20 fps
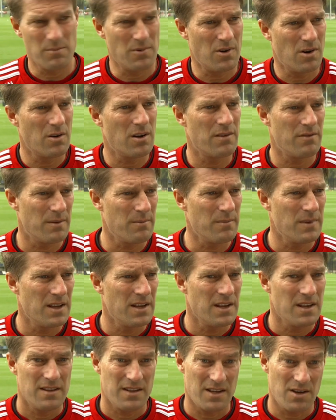all of them,
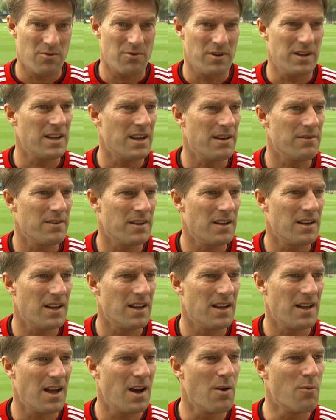they already have a,
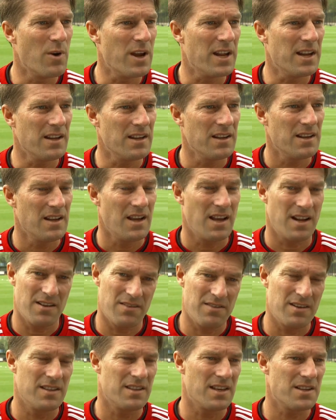a win. And
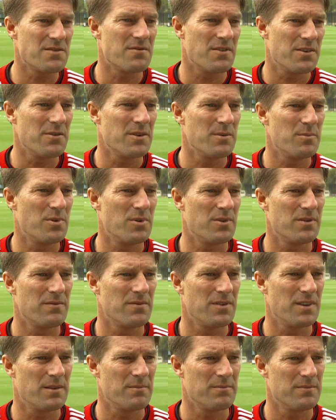I think that's very important
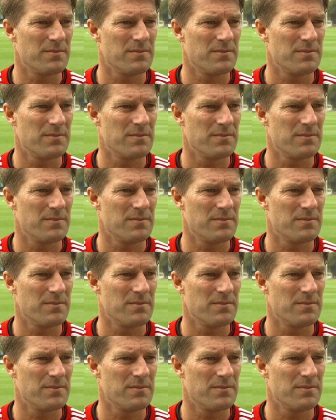for them.